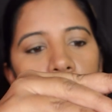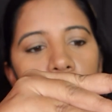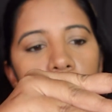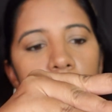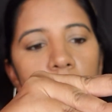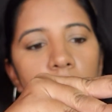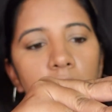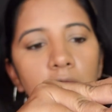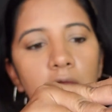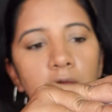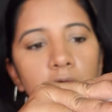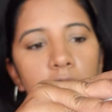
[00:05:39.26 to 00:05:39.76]

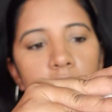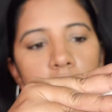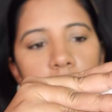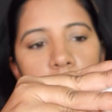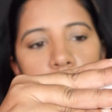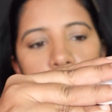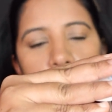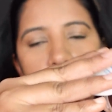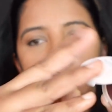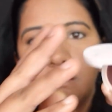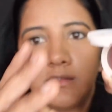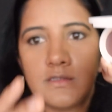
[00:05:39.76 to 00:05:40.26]

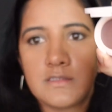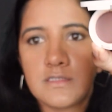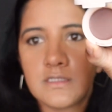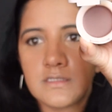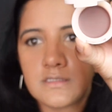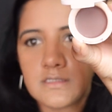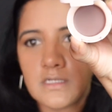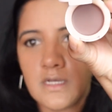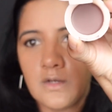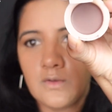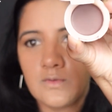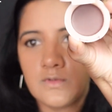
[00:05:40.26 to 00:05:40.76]
And this
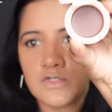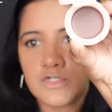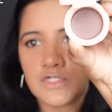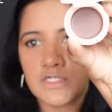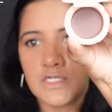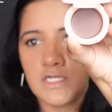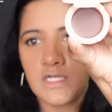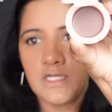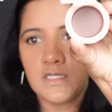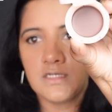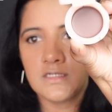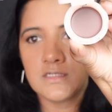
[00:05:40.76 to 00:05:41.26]
is how the
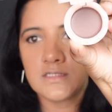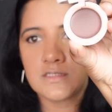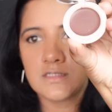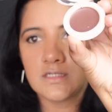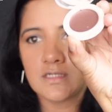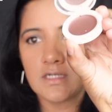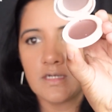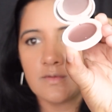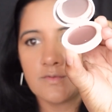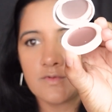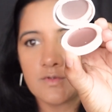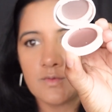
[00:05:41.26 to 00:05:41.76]
shade is. It
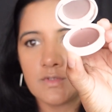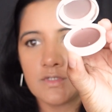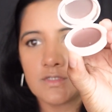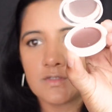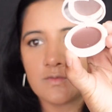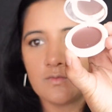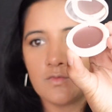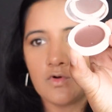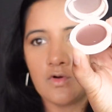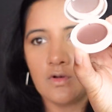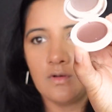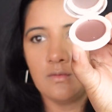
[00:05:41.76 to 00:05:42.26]
comes with a
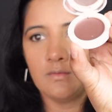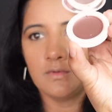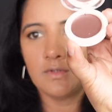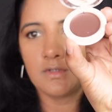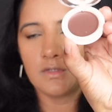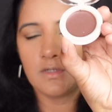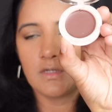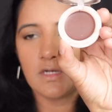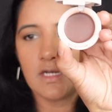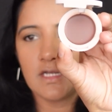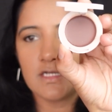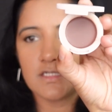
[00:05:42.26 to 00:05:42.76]
small
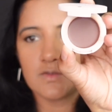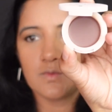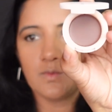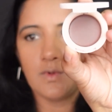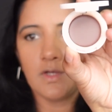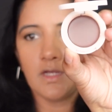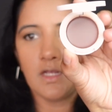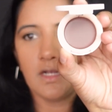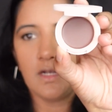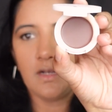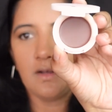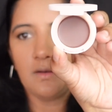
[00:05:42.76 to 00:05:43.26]
mirror as
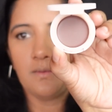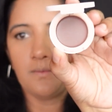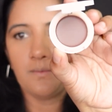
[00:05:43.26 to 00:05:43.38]
well.